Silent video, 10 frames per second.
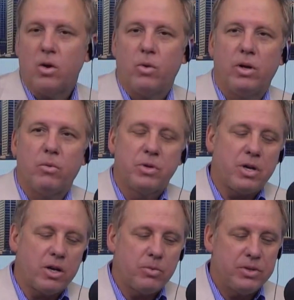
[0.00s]
Well, we're
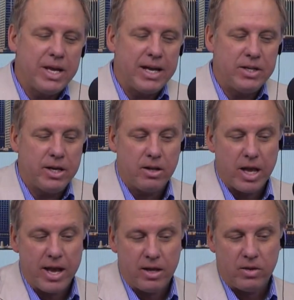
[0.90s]
talking with Danielle
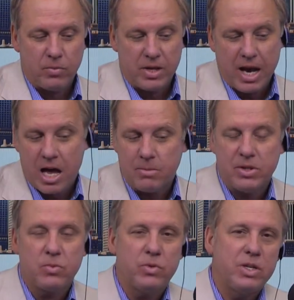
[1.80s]
Hale,
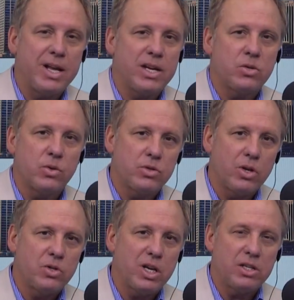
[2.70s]
economist with the National
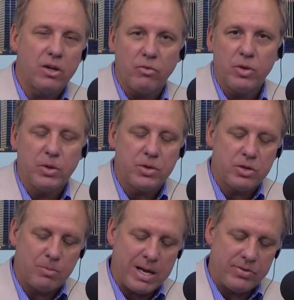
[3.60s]
Association of
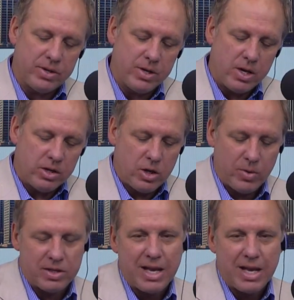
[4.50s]
Realtors, about the U.S.